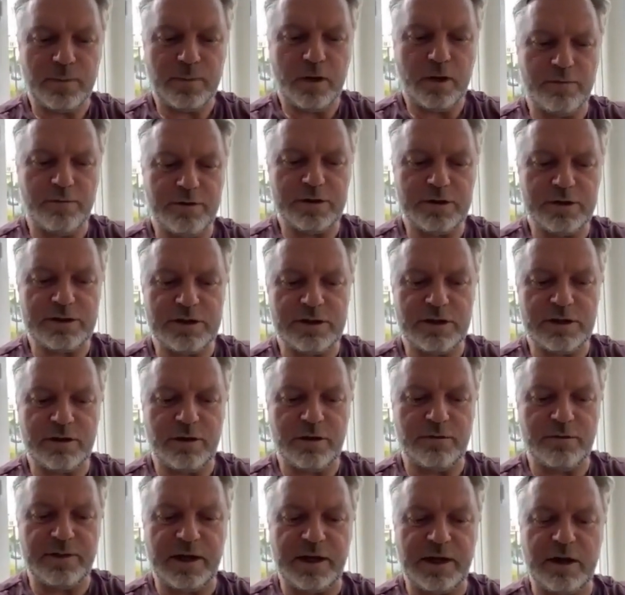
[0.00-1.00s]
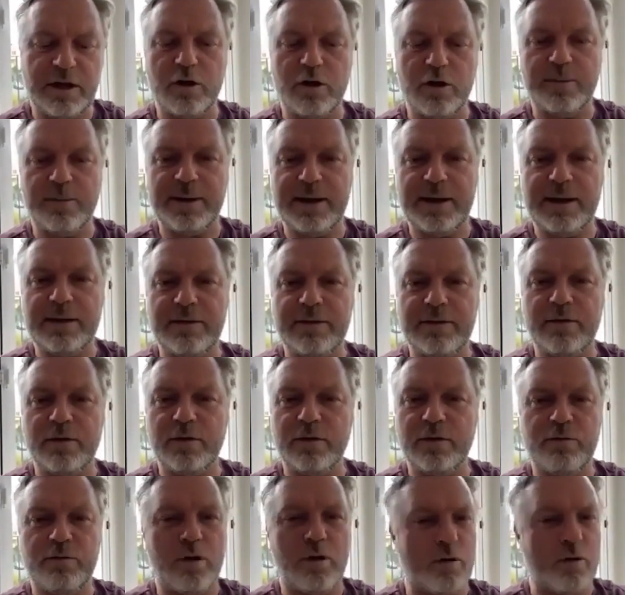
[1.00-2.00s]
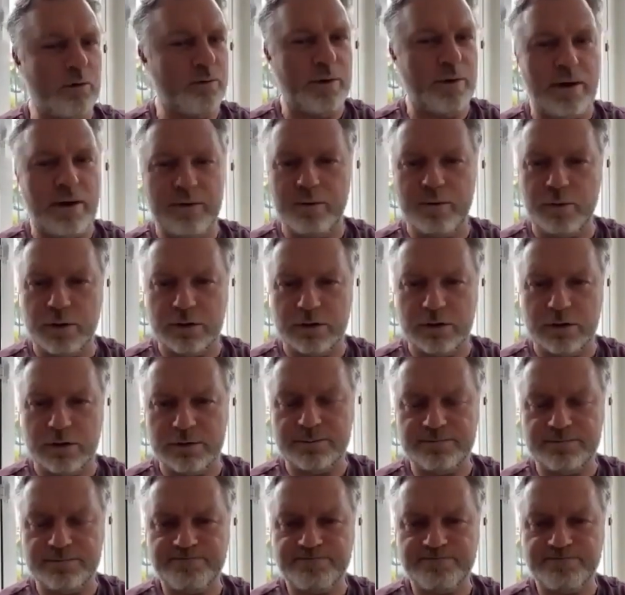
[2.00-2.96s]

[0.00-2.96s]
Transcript: of the economy around the world.